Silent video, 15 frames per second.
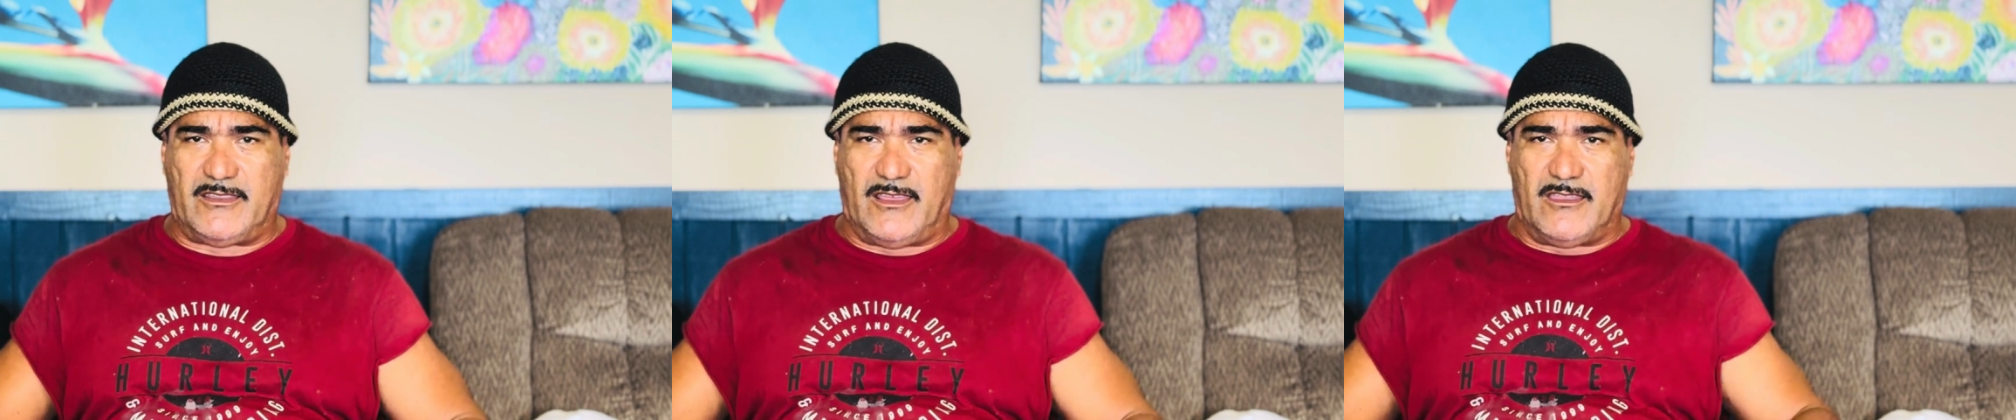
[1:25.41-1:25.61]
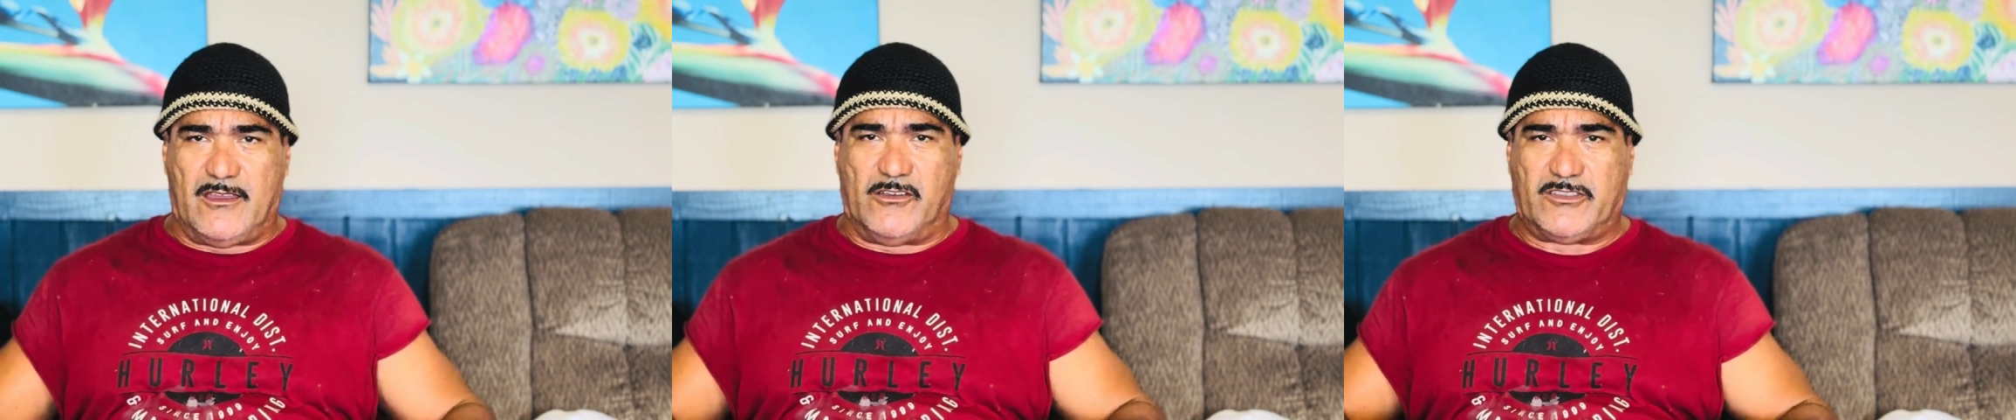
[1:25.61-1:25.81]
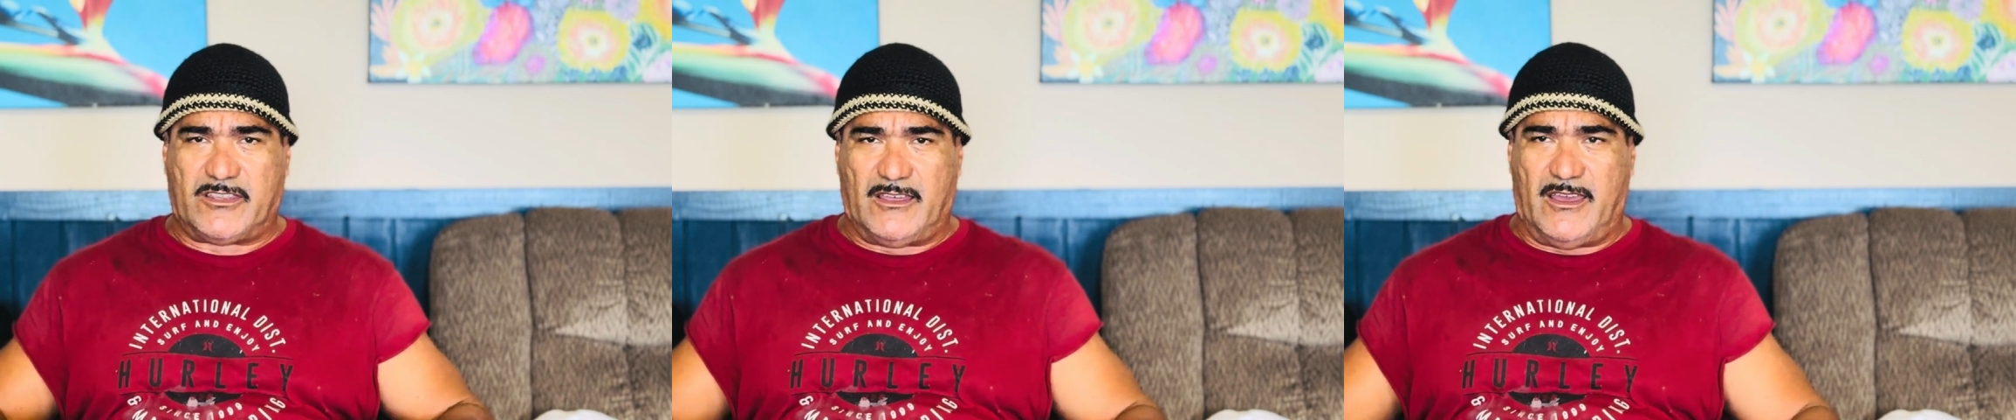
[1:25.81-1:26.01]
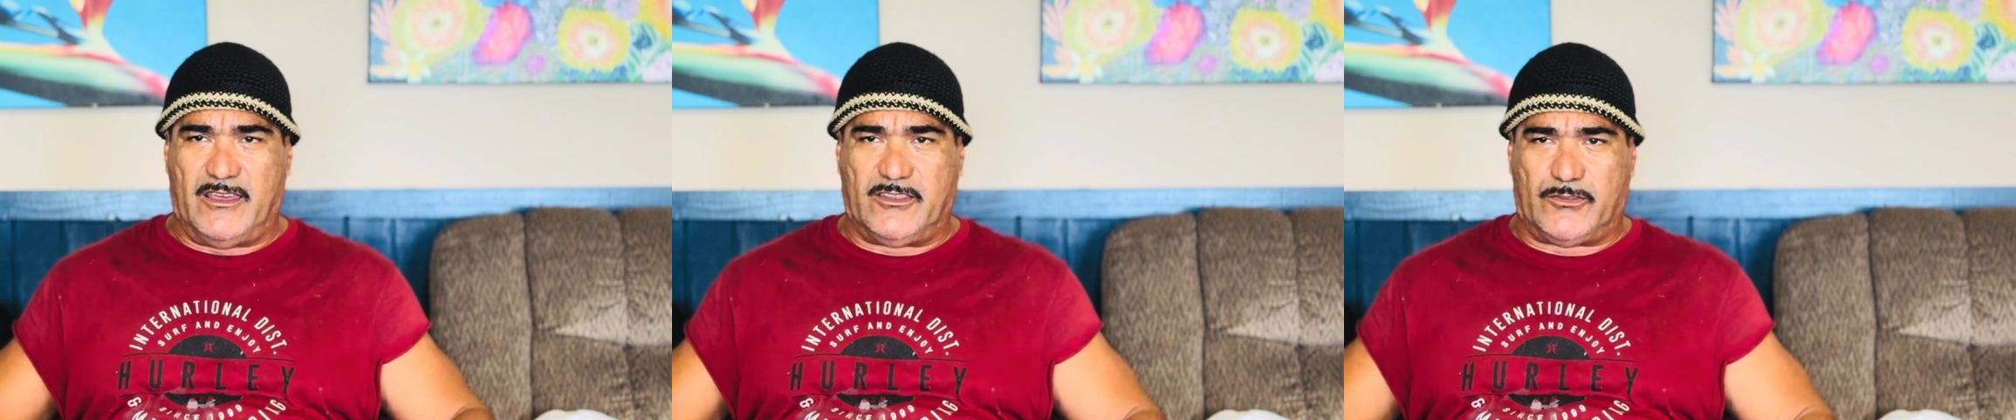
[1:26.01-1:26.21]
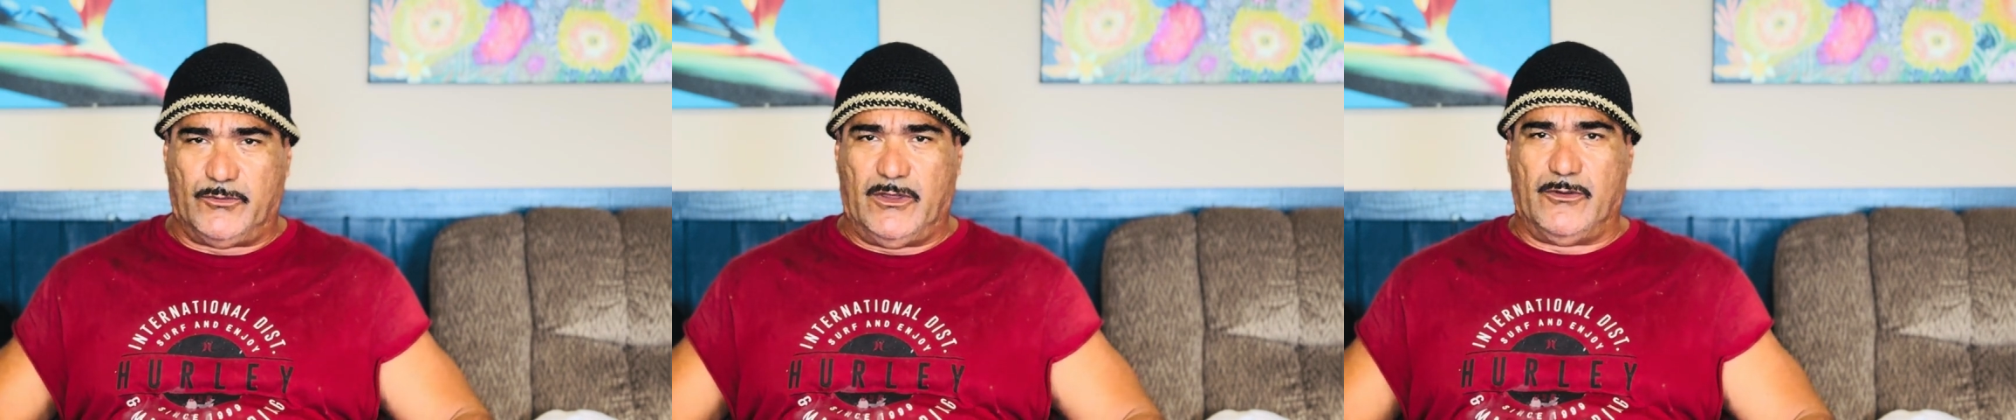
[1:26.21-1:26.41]
and our
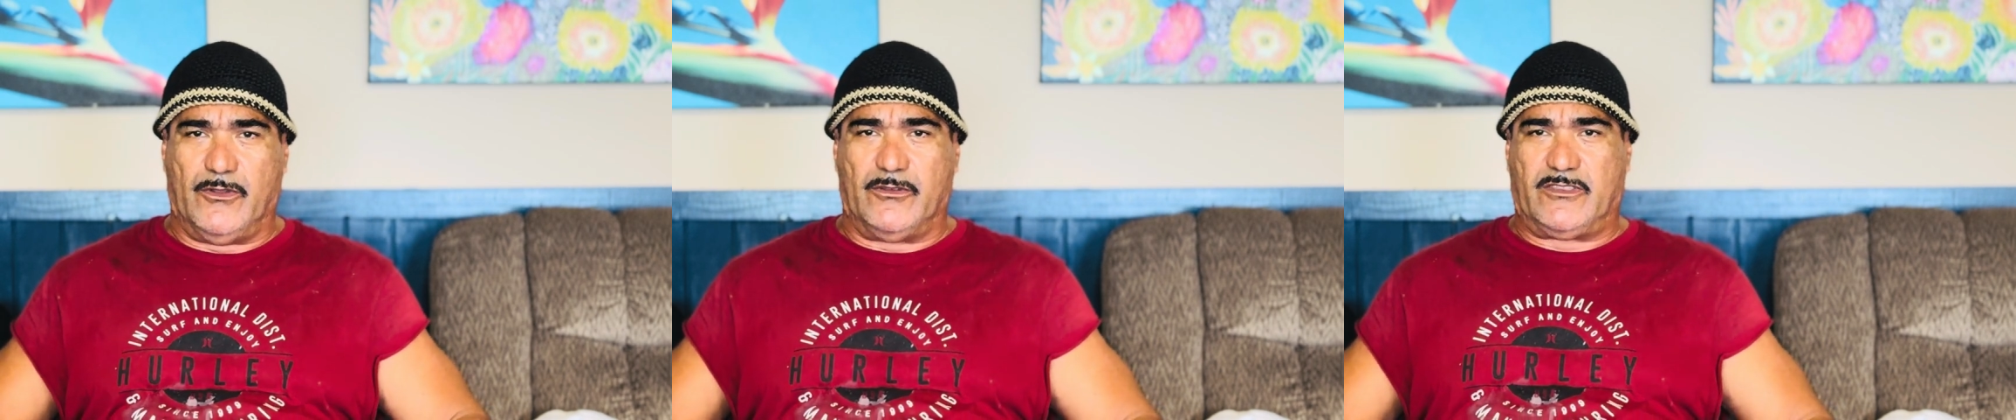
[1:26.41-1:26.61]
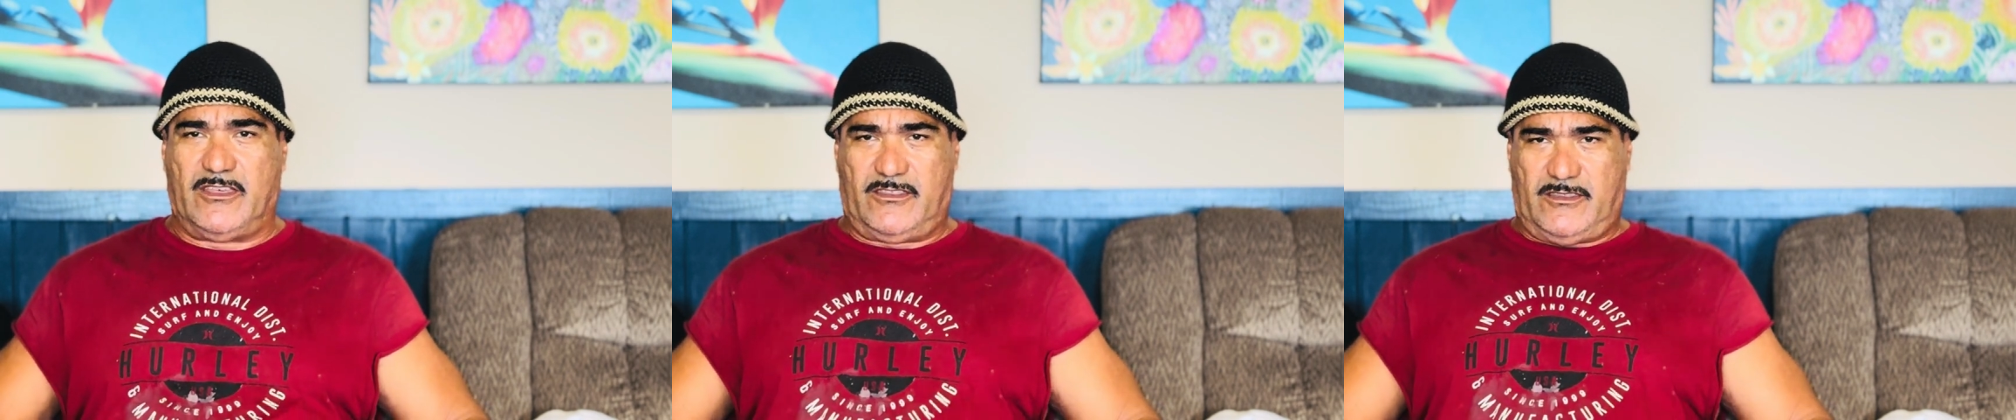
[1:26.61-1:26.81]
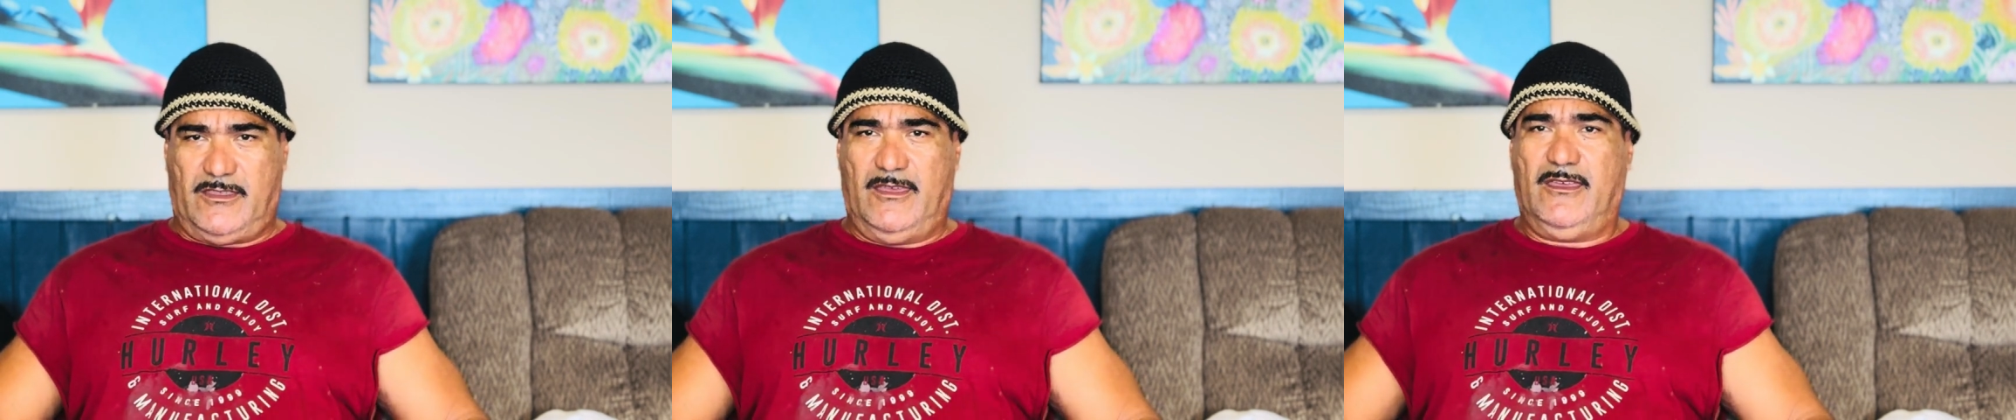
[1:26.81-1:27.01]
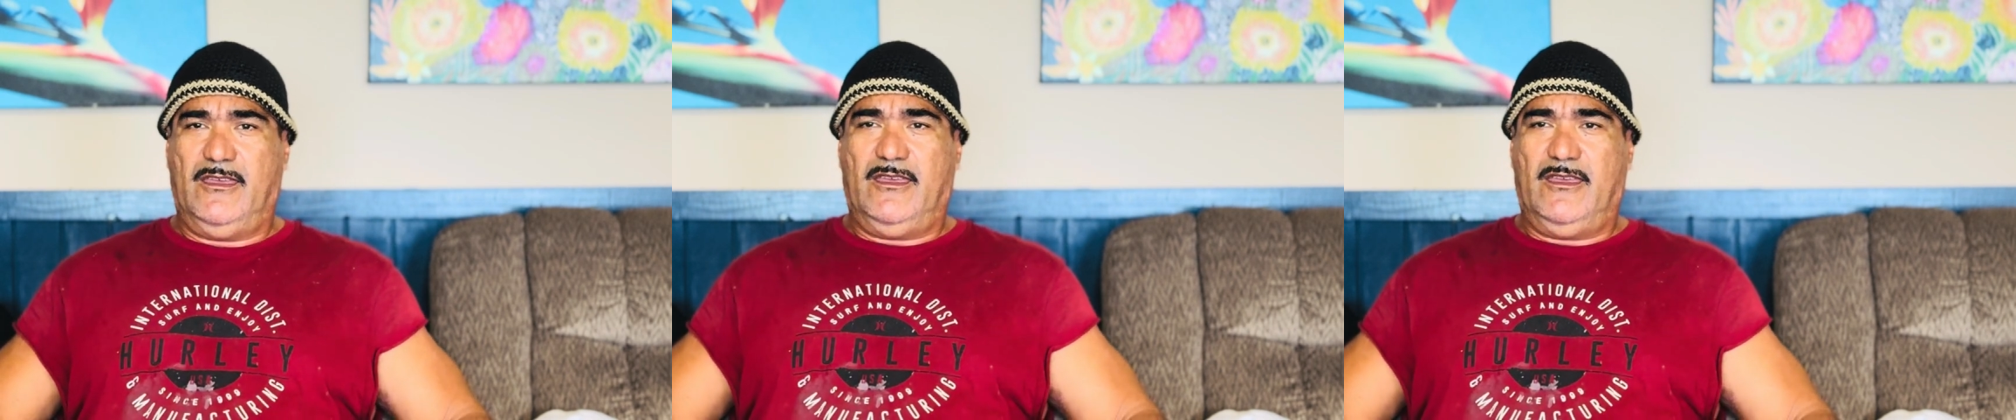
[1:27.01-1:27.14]
size, we were just